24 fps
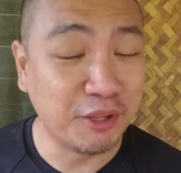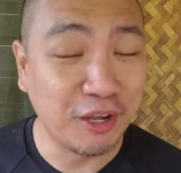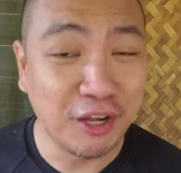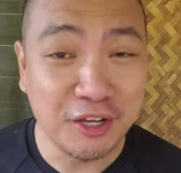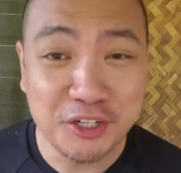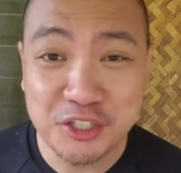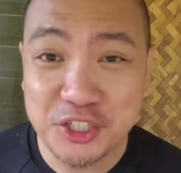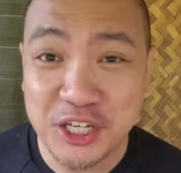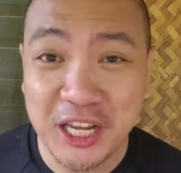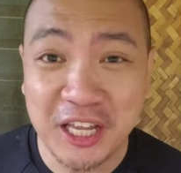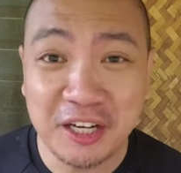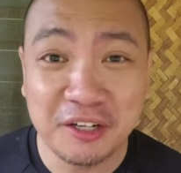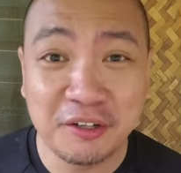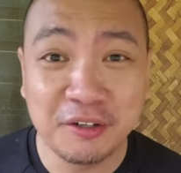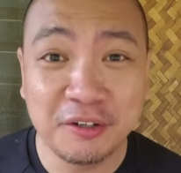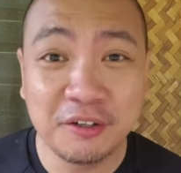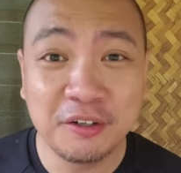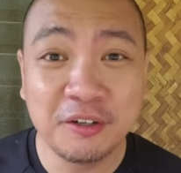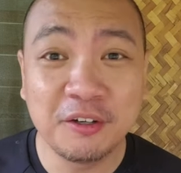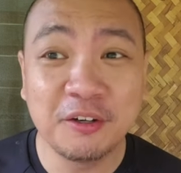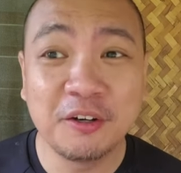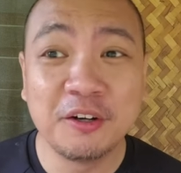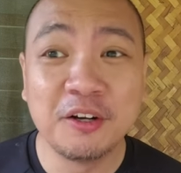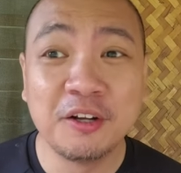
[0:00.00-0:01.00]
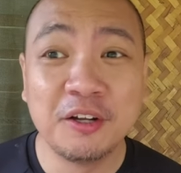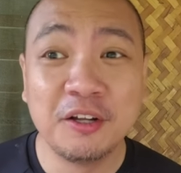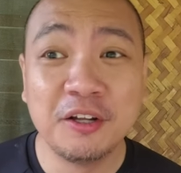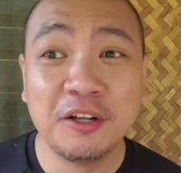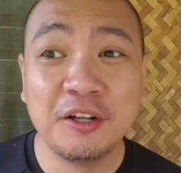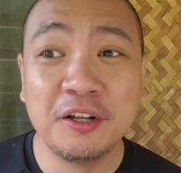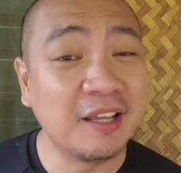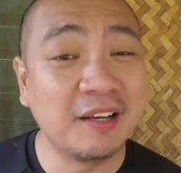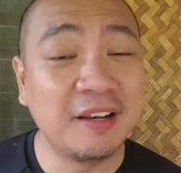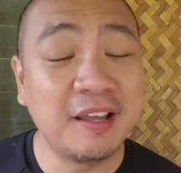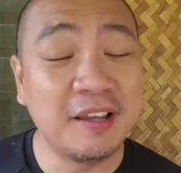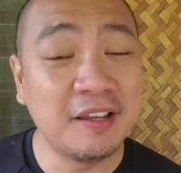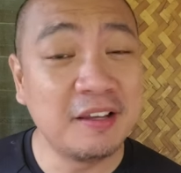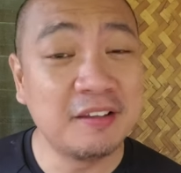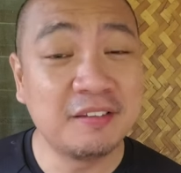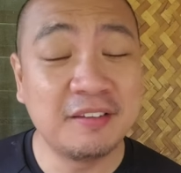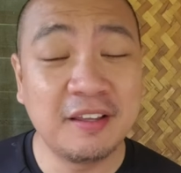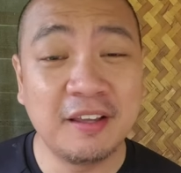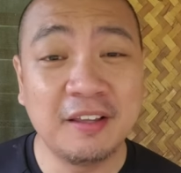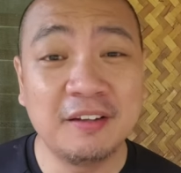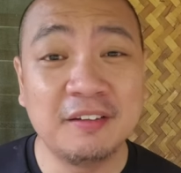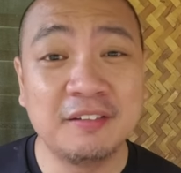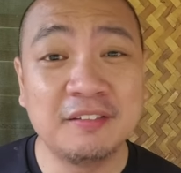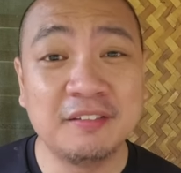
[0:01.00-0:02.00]
Not Chandler. And like he
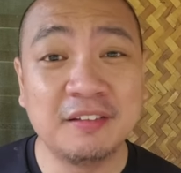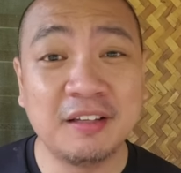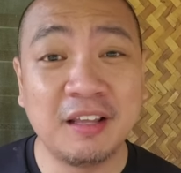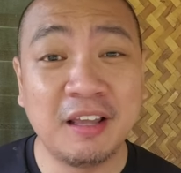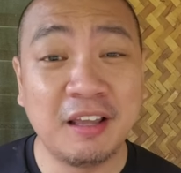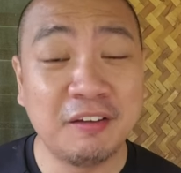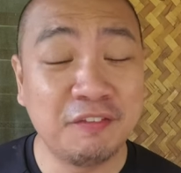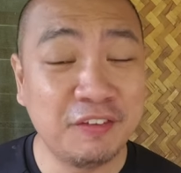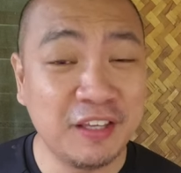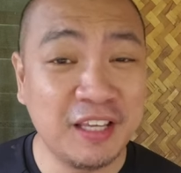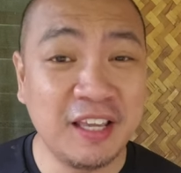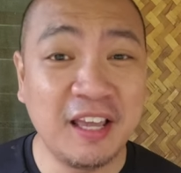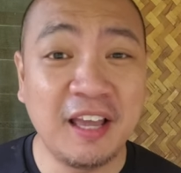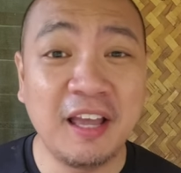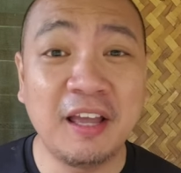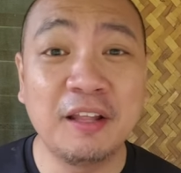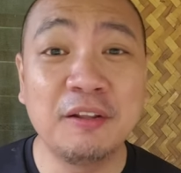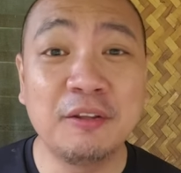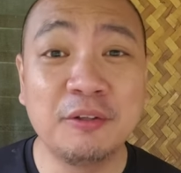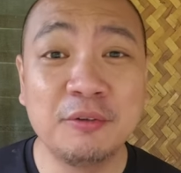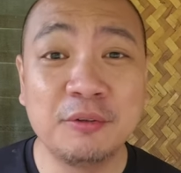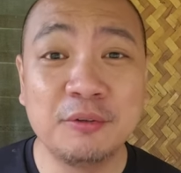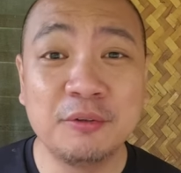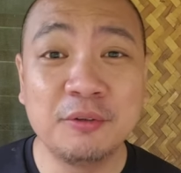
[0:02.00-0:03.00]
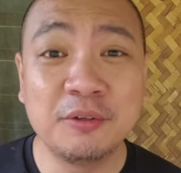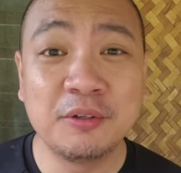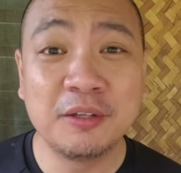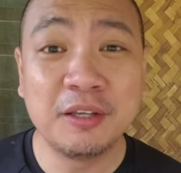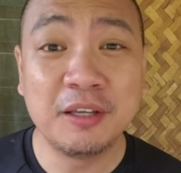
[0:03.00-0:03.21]
said, if he had to...